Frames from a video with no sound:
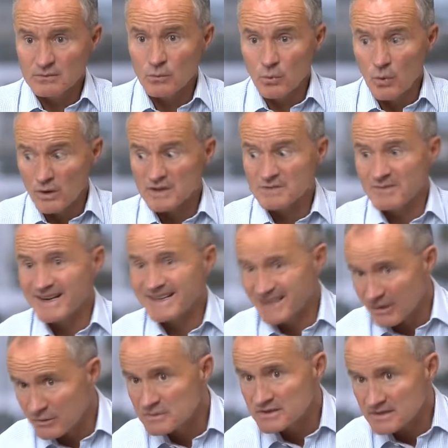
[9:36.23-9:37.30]
what is my
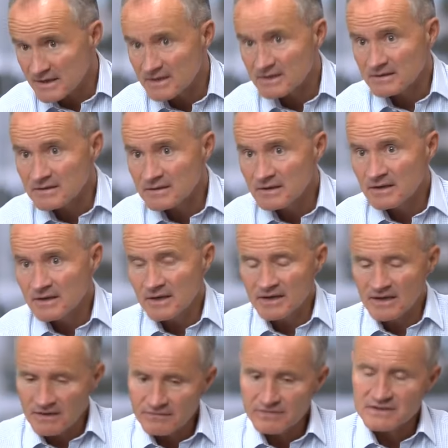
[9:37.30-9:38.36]
downside in
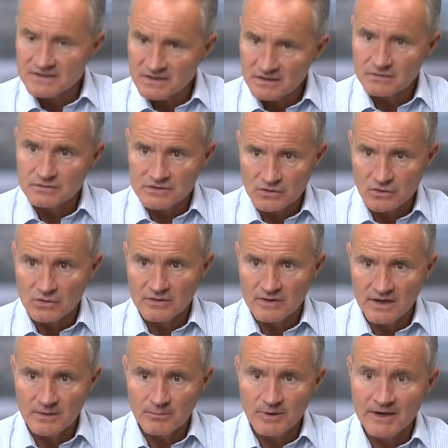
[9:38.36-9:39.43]
every single stock that
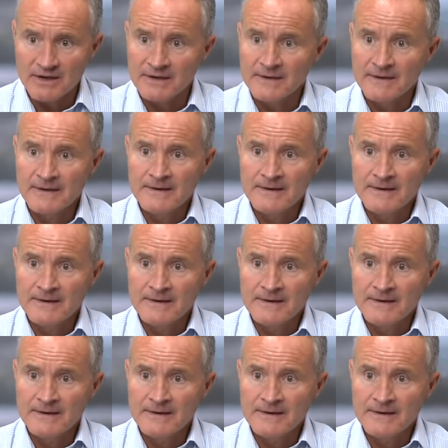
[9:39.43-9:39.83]
I buy.